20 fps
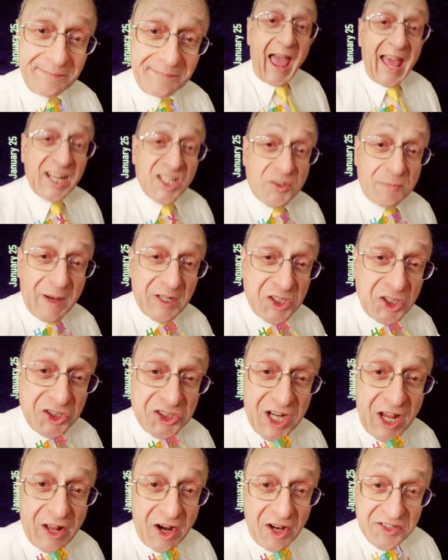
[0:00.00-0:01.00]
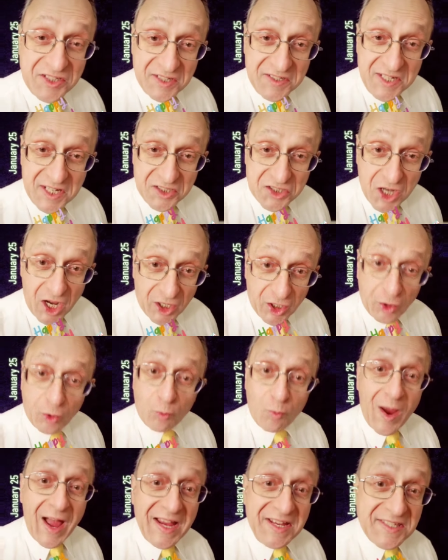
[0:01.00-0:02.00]
And a special shout-out to
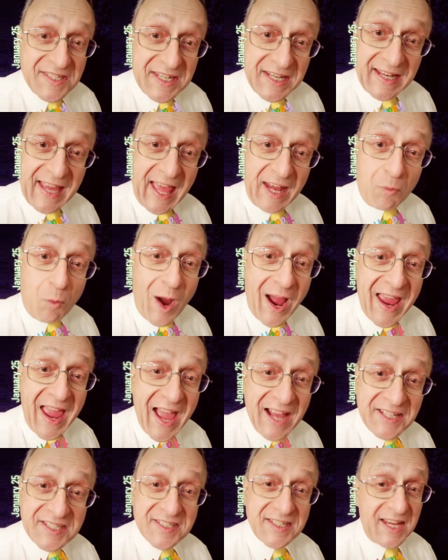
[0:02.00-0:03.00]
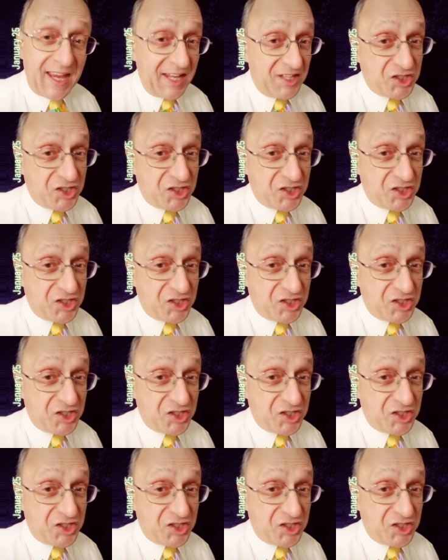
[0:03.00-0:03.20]
TikToker Rising NYX.